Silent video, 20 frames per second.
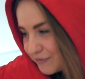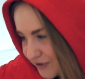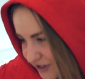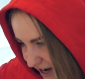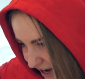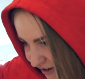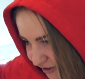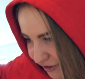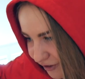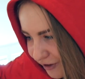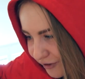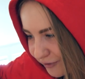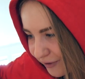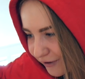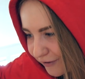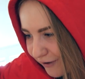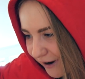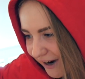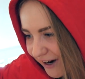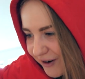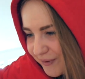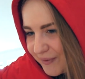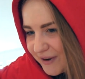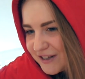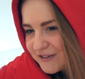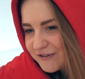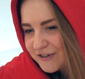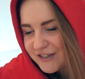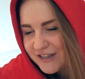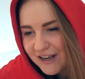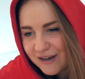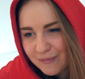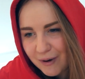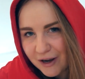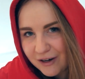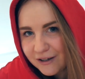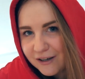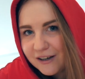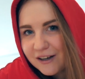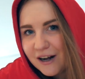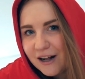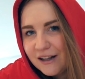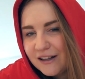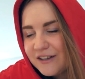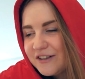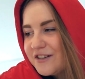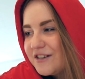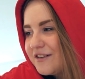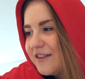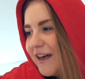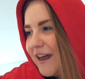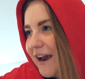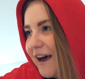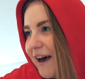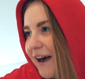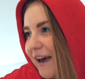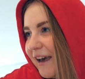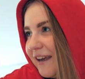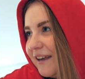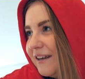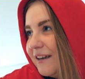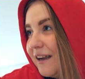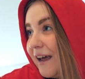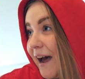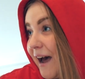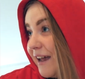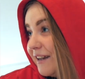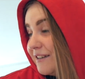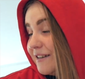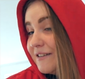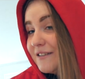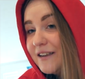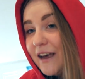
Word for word: general requirements for Santa Monica College that I had to